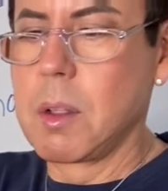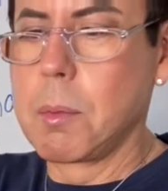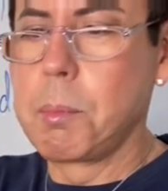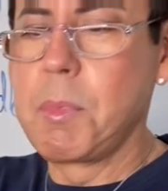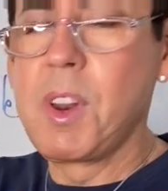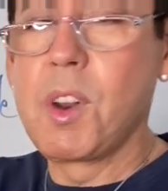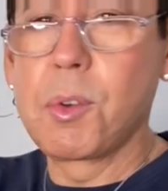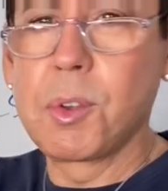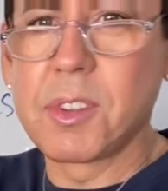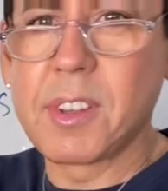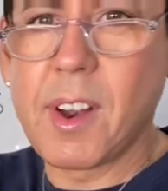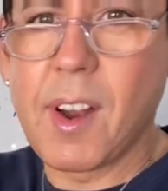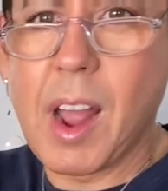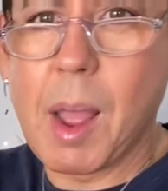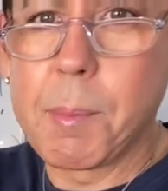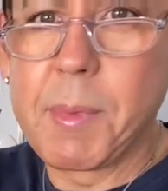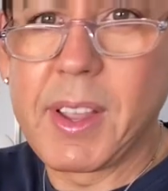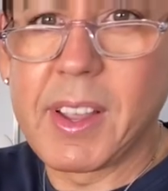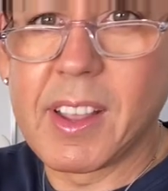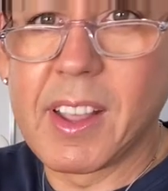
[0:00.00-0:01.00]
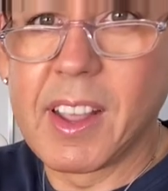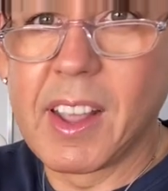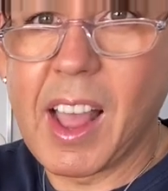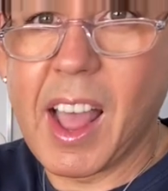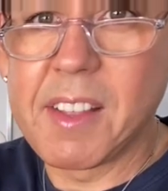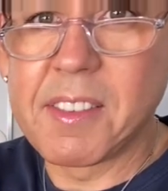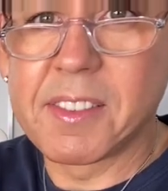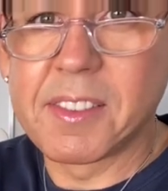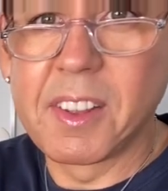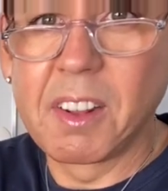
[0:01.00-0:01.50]
Beautiful ceramic
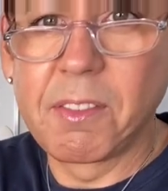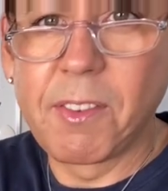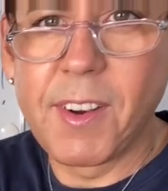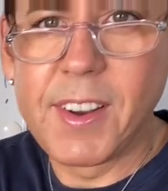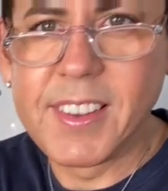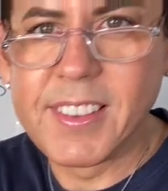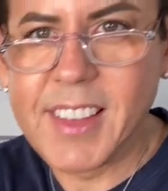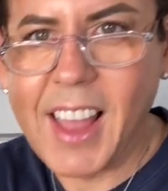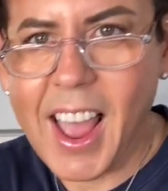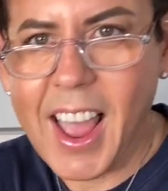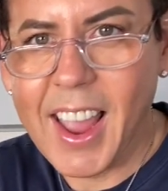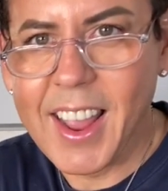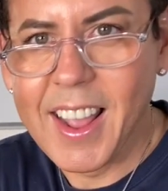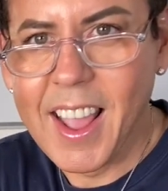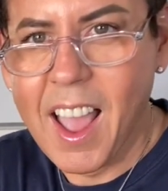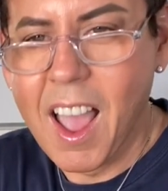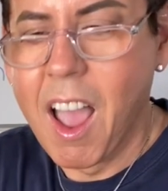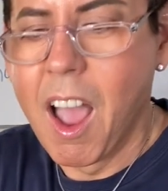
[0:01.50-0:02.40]
and silver inside.